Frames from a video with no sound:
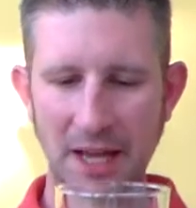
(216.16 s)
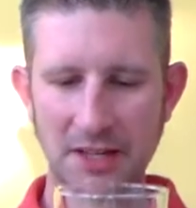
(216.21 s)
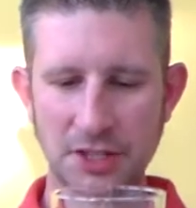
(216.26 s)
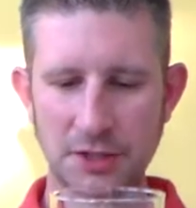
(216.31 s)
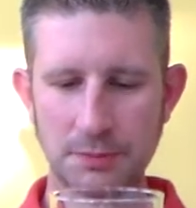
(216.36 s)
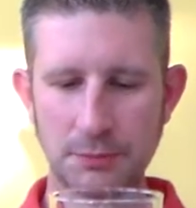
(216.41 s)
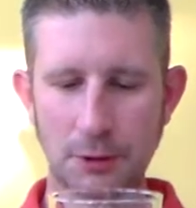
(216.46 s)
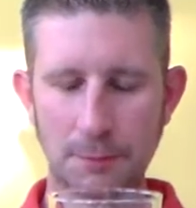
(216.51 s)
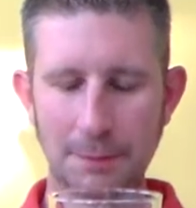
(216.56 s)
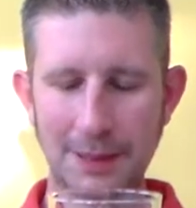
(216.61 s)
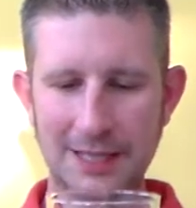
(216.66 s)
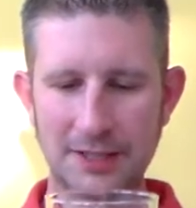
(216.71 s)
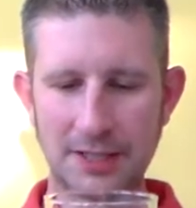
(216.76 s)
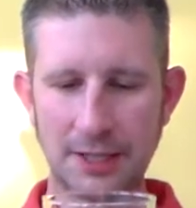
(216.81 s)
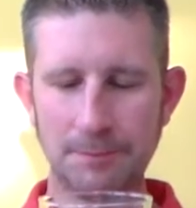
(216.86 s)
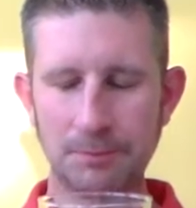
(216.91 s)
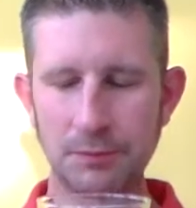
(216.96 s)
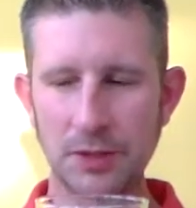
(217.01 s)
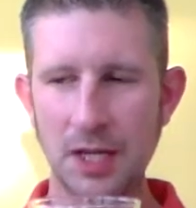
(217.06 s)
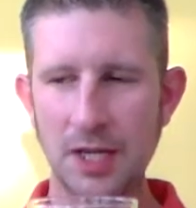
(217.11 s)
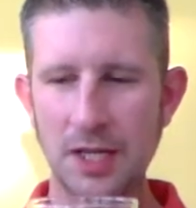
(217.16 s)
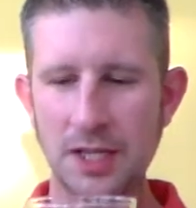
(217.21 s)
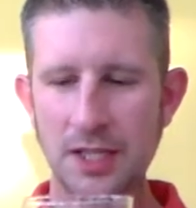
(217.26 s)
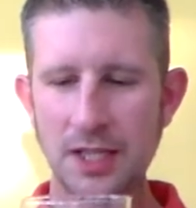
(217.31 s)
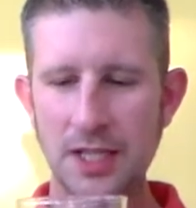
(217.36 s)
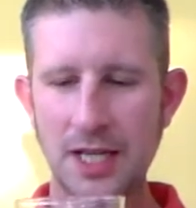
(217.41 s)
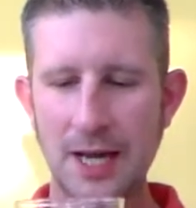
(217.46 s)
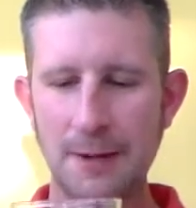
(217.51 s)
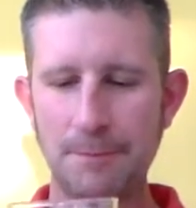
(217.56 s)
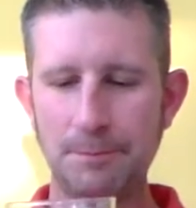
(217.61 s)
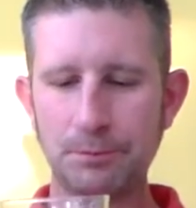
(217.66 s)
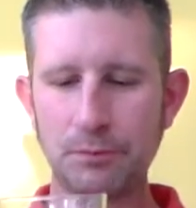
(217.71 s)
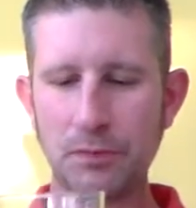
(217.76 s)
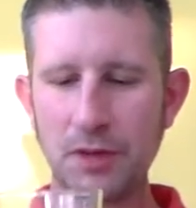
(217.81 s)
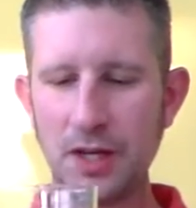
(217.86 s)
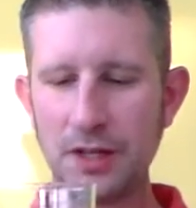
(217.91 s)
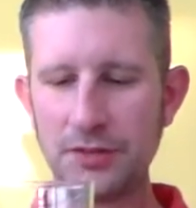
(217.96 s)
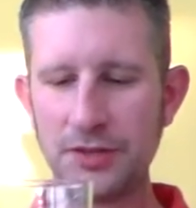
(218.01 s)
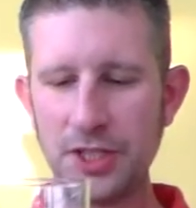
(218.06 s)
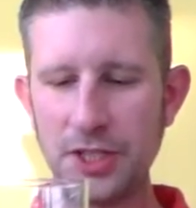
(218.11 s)
This is more bitter. You get
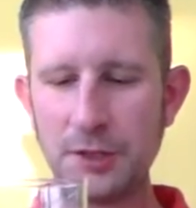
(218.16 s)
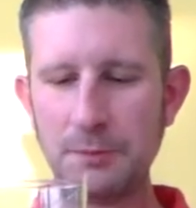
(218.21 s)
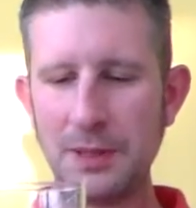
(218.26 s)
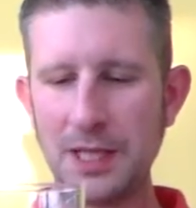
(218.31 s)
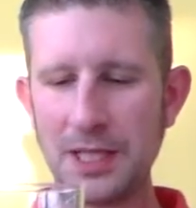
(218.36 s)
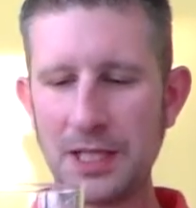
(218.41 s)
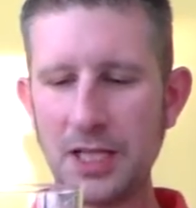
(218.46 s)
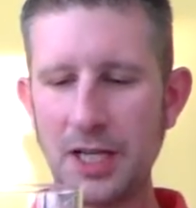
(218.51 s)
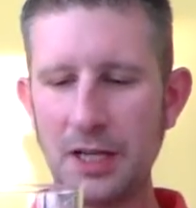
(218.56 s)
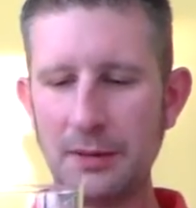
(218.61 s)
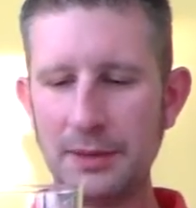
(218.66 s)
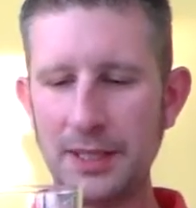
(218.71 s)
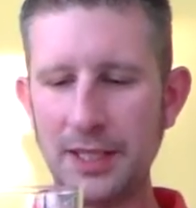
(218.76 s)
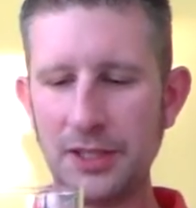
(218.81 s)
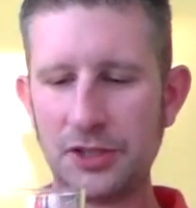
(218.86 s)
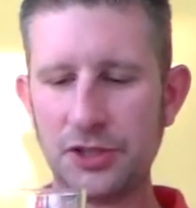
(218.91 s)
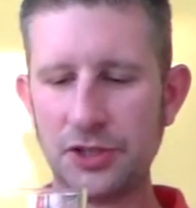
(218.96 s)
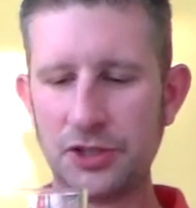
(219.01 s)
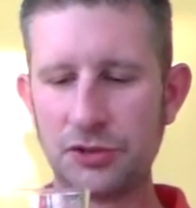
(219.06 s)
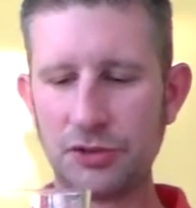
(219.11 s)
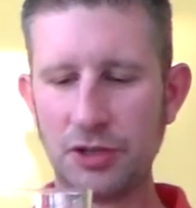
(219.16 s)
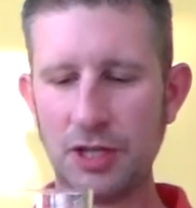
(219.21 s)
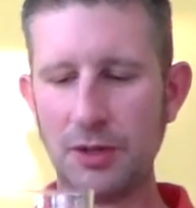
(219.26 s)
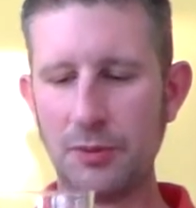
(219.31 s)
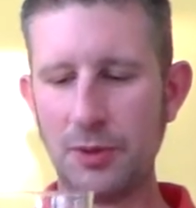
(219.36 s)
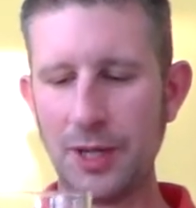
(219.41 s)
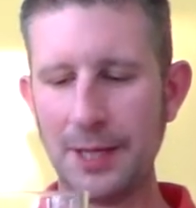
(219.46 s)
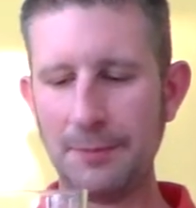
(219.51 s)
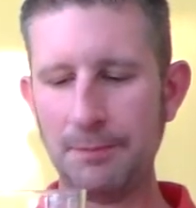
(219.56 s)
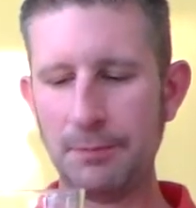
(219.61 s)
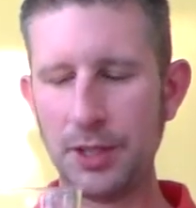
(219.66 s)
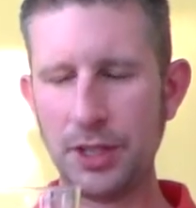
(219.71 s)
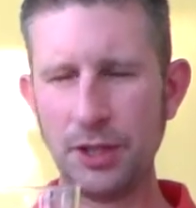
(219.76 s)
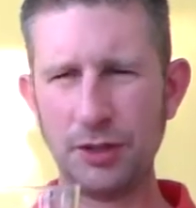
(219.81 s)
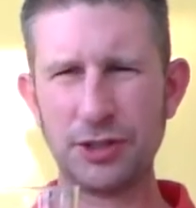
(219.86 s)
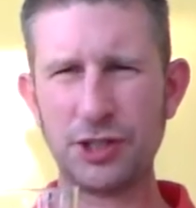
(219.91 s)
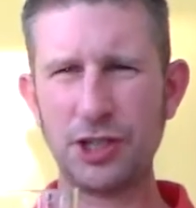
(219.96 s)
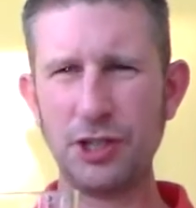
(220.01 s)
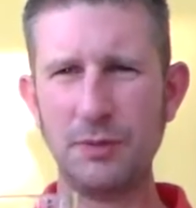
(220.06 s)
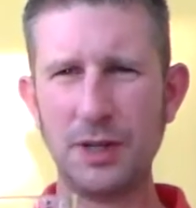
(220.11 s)
a decent bit of carbonation straight away, but
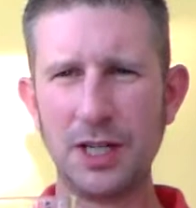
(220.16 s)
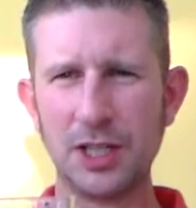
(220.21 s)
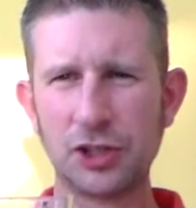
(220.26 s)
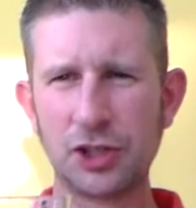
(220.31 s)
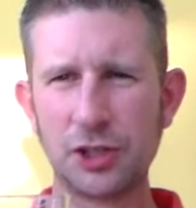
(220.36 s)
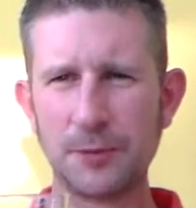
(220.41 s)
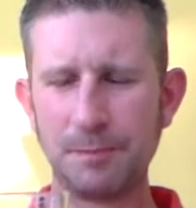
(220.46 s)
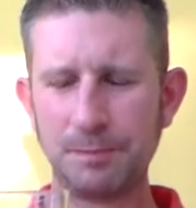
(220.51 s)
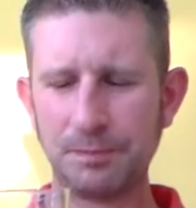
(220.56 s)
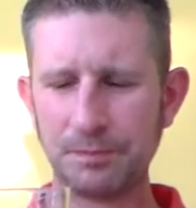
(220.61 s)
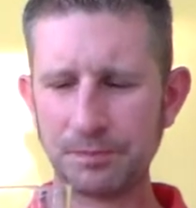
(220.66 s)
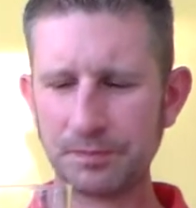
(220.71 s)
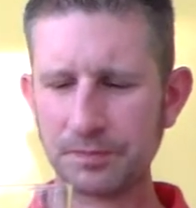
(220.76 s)
not too much.